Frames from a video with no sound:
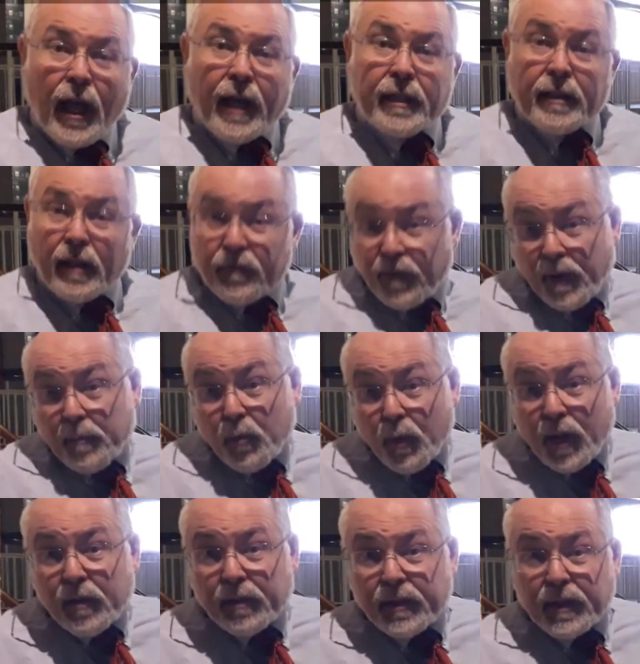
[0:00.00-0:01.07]
And if I'm
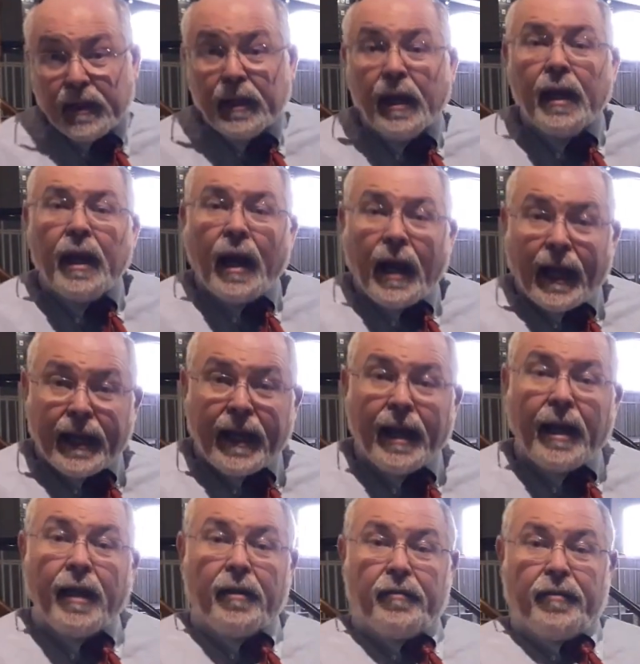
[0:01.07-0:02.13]
wealthy, I
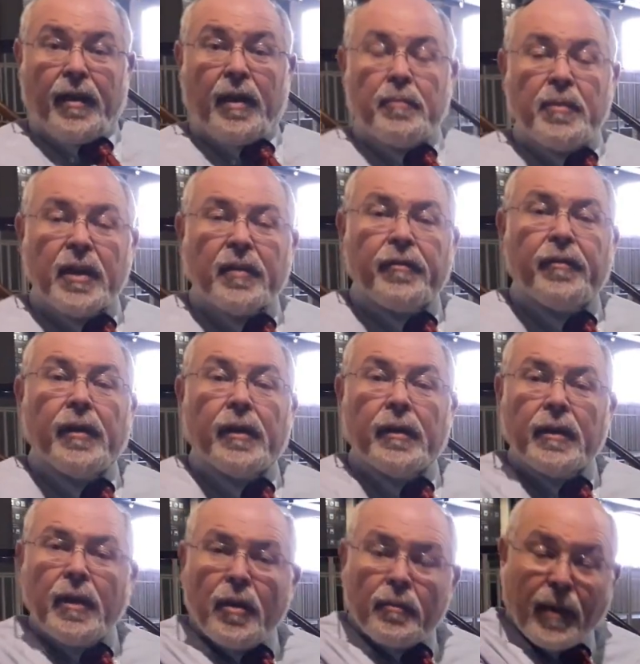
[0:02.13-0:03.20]
have a
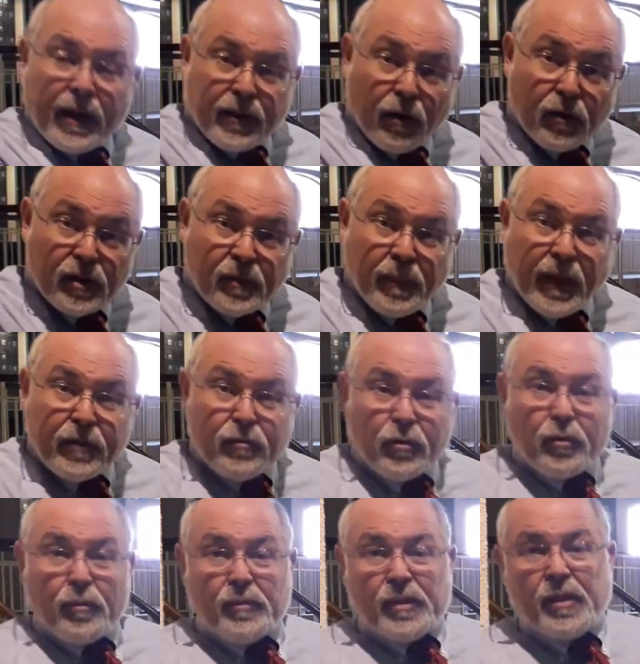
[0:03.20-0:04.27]
mikveh by those
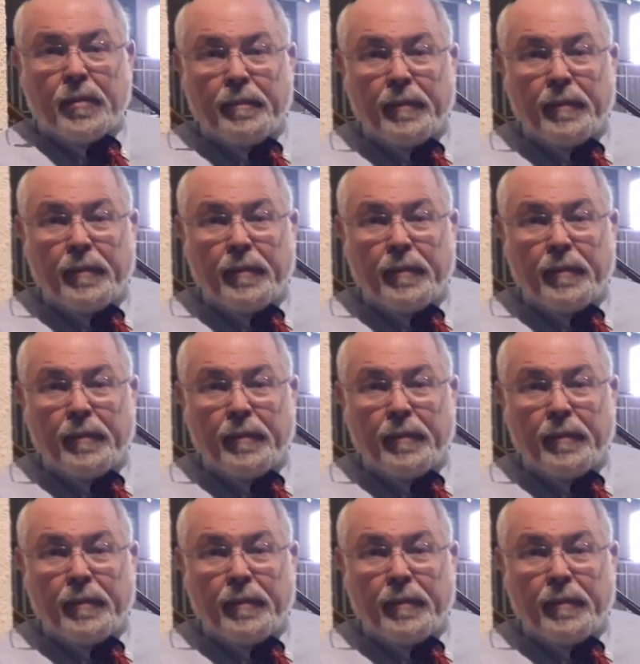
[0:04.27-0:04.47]
bedrooms,